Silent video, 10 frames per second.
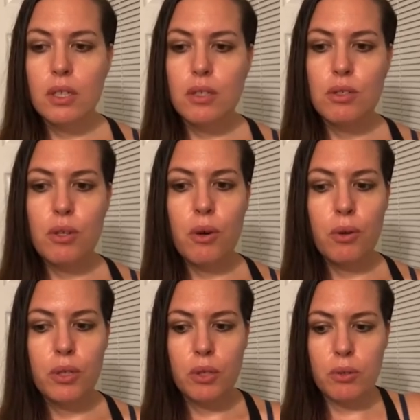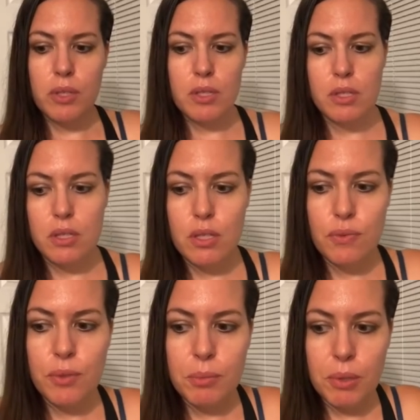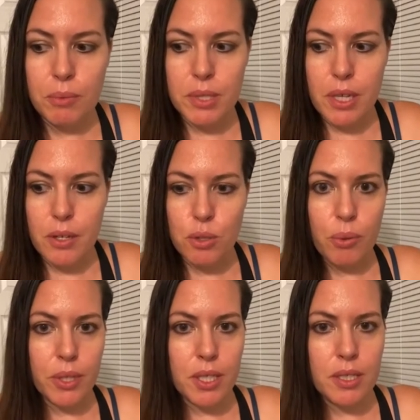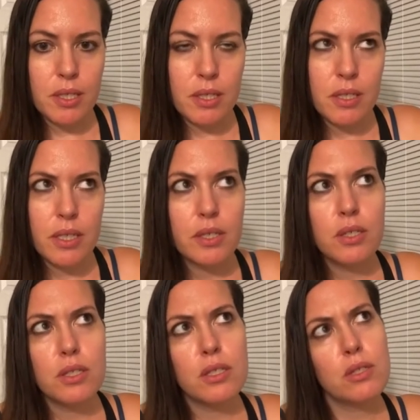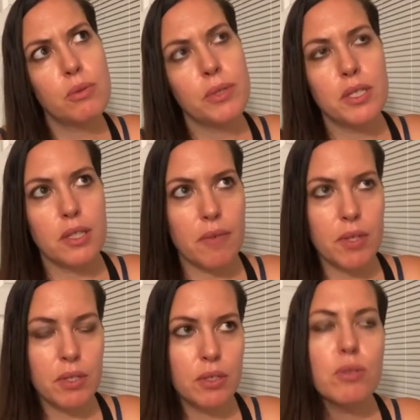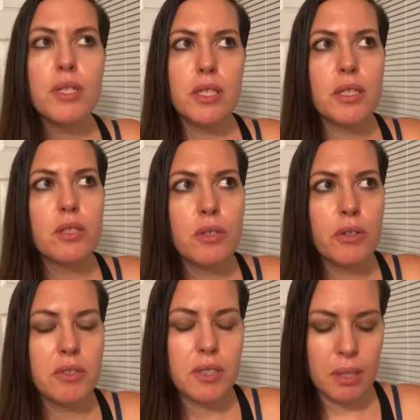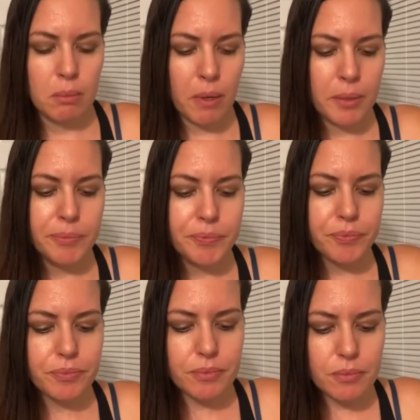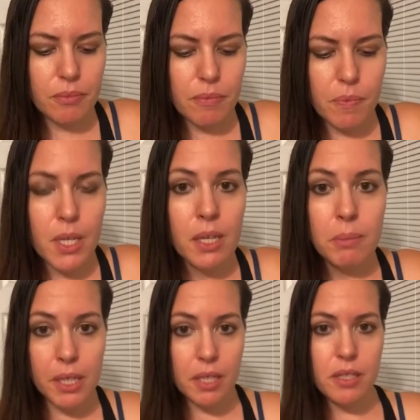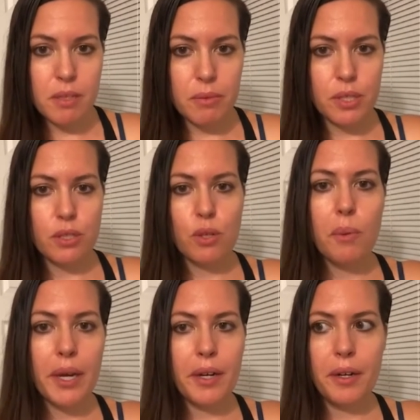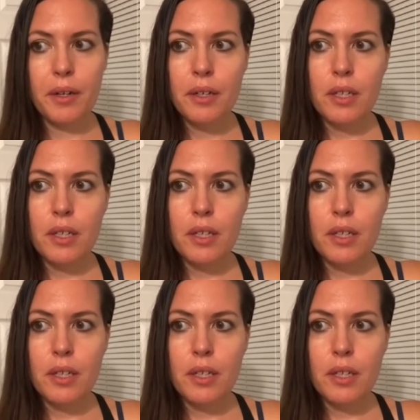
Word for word: So, you know, this, this full moon was at twenty-six, twenty-seven, twenty-six degrees Libra, and because it was square